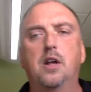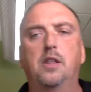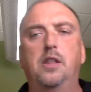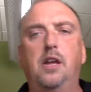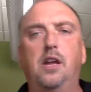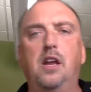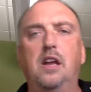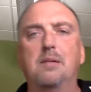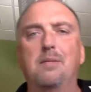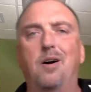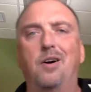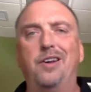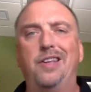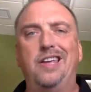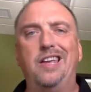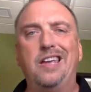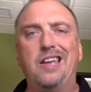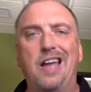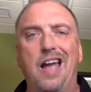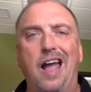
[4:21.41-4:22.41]
Thinking about
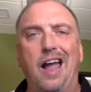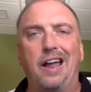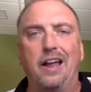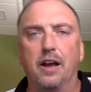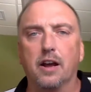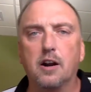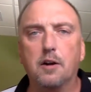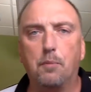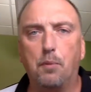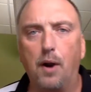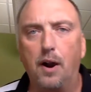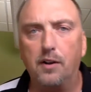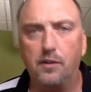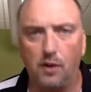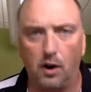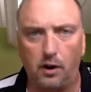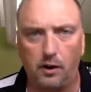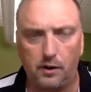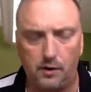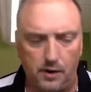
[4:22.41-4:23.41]
EA,
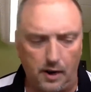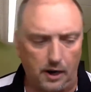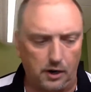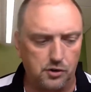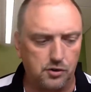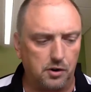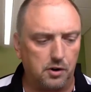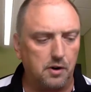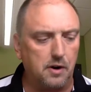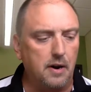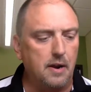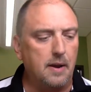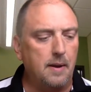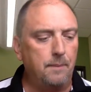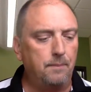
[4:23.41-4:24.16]
enterprise architecture.